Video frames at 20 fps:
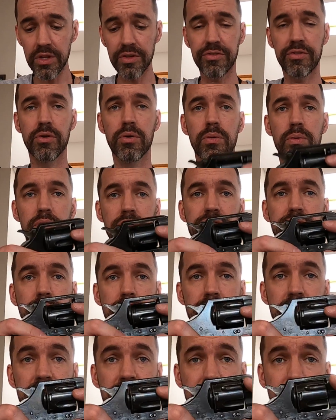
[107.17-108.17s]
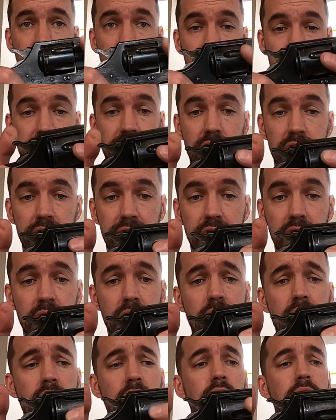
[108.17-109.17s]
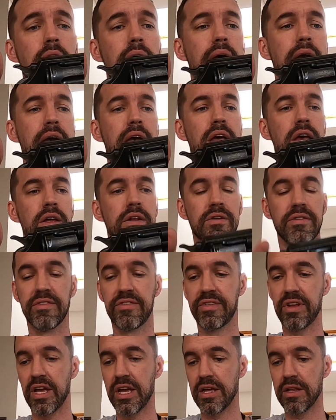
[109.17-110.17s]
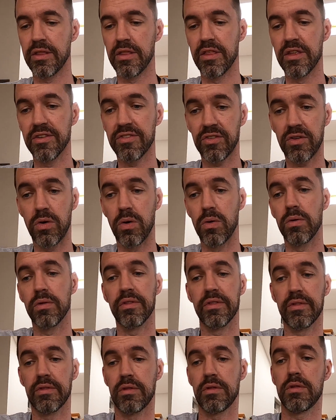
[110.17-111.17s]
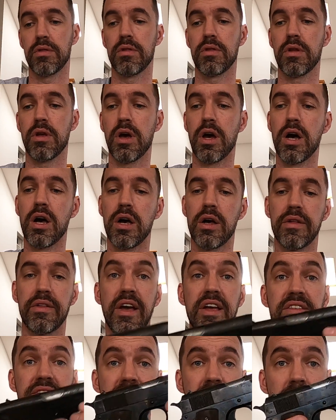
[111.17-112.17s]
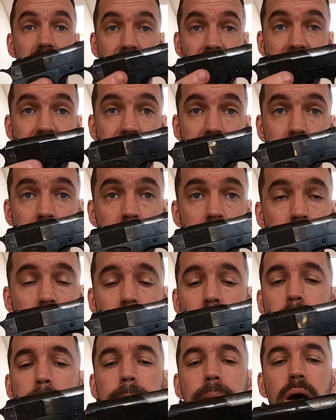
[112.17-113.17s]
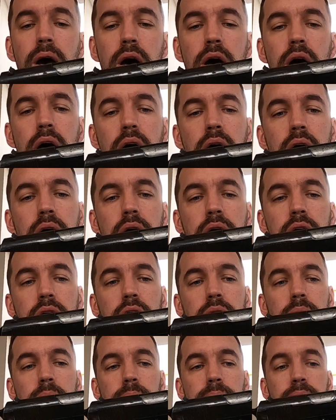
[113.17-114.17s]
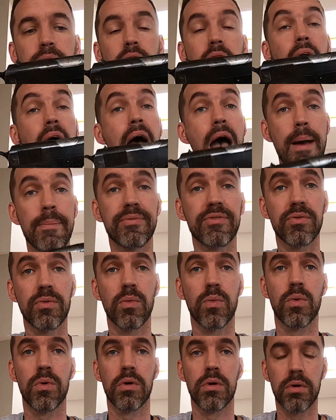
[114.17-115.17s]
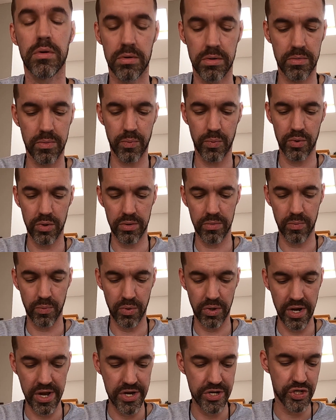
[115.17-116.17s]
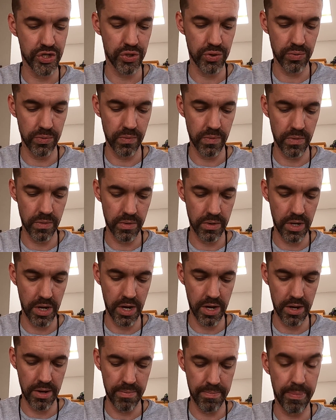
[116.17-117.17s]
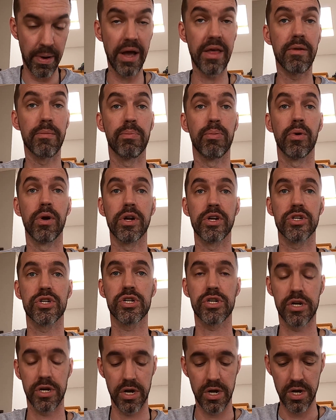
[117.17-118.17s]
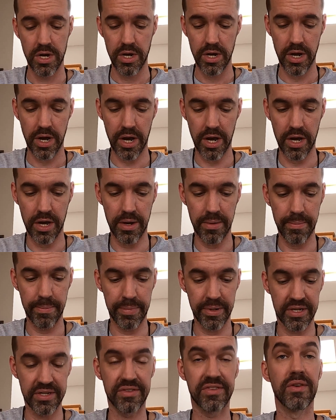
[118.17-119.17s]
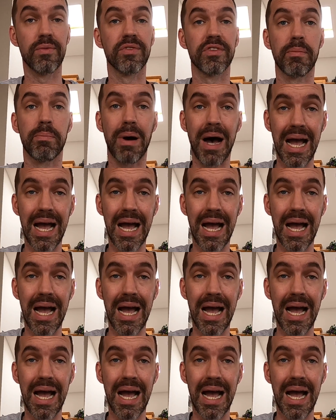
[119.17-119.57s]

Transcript: so this revolver and this Colt 1911 perhaps were issued by the British because he was a